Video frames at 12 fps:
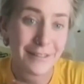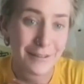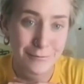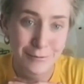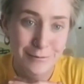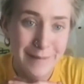
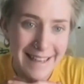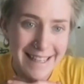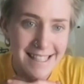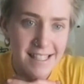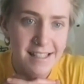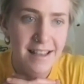five other
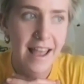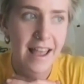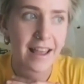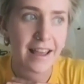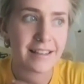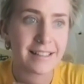roommates,
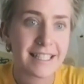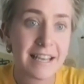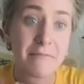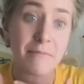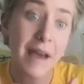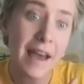
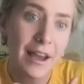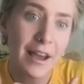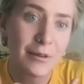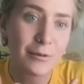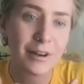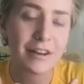and in
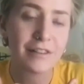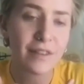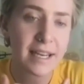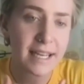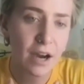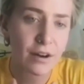May, we're
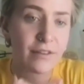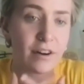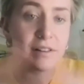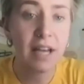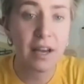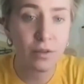going to find
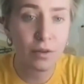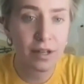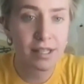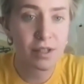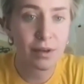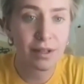out if our
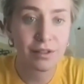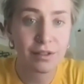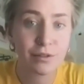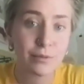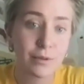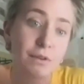landlord is
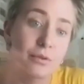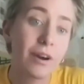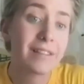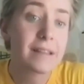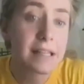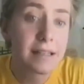going to
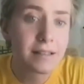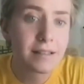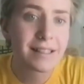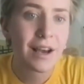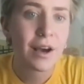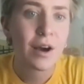renew our
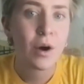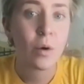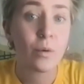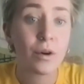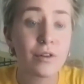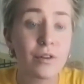lease
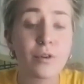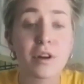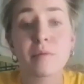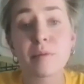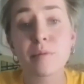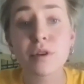or
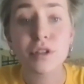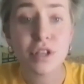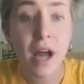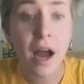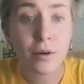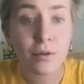if we're going to be
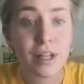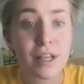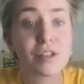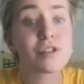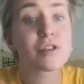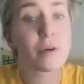pushed
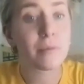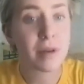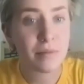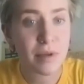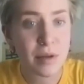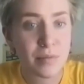out like
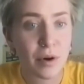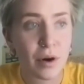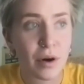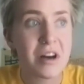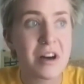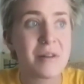so many
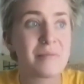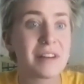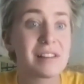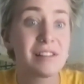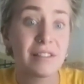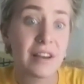people
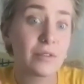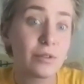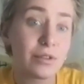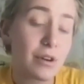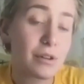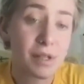because our
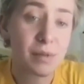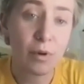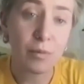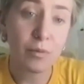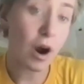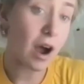landlord
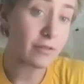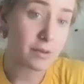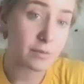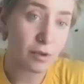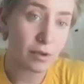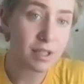knows it's more
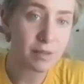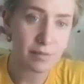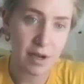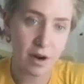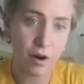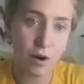
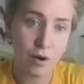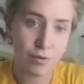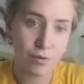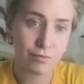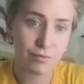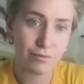profitable to make our
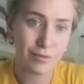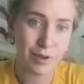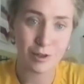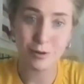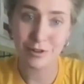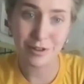home
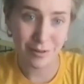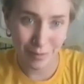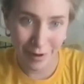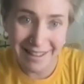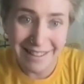a short-term